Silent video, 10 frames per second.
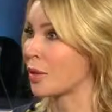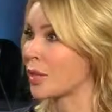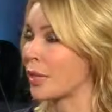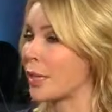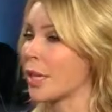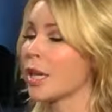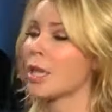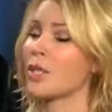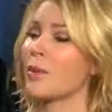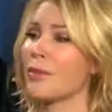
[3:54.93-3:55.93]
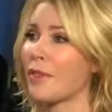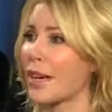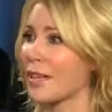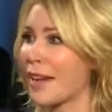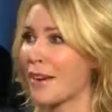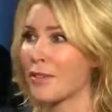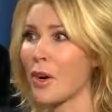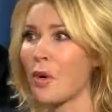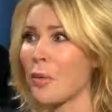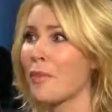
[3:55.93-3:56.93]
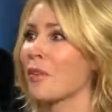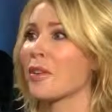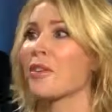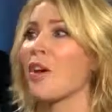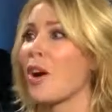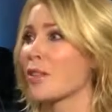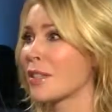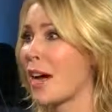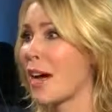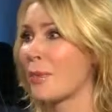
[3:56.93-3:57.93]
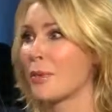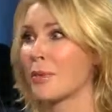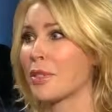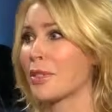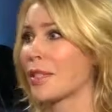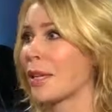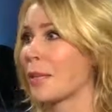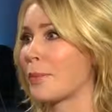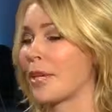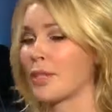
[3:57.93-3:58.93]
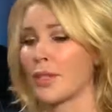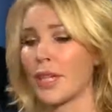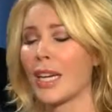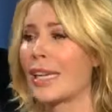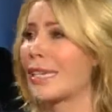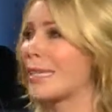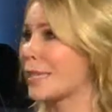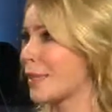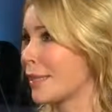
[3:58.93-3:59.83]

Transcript: fourteen. So we finally have hope. For a long time, we were just telling patients, get